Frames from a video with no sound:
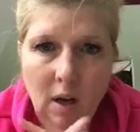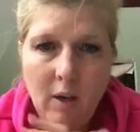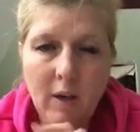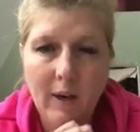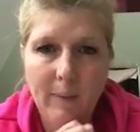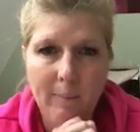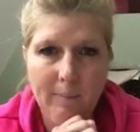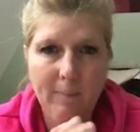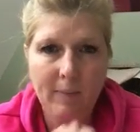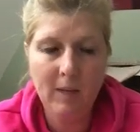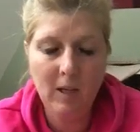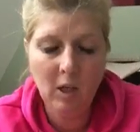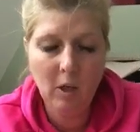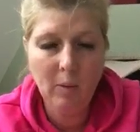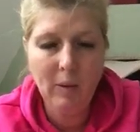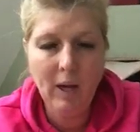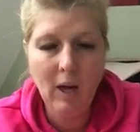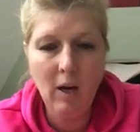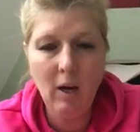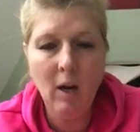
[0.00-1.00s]
All right, here
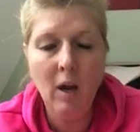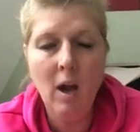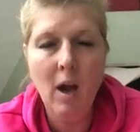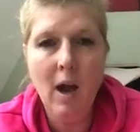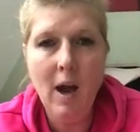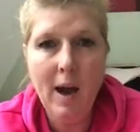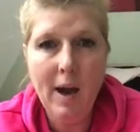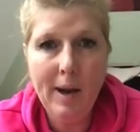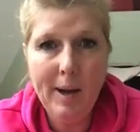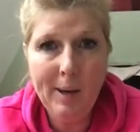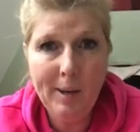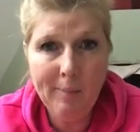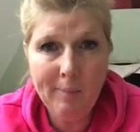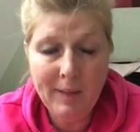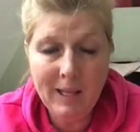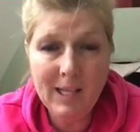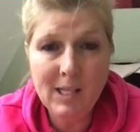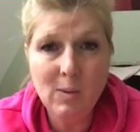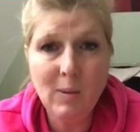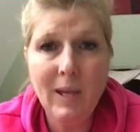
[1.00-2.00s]
we are.
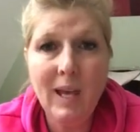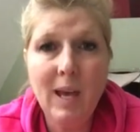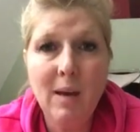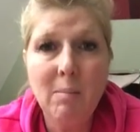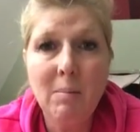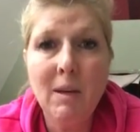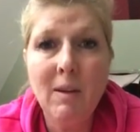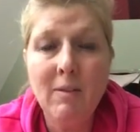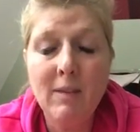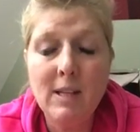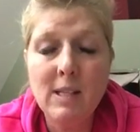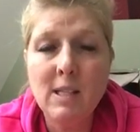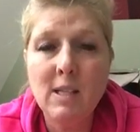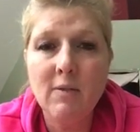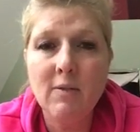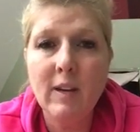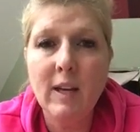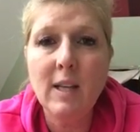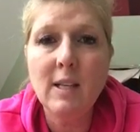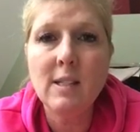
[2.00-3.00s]
Because we can't meet face to
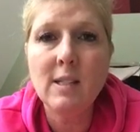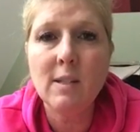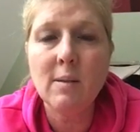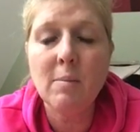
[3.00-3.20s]
face,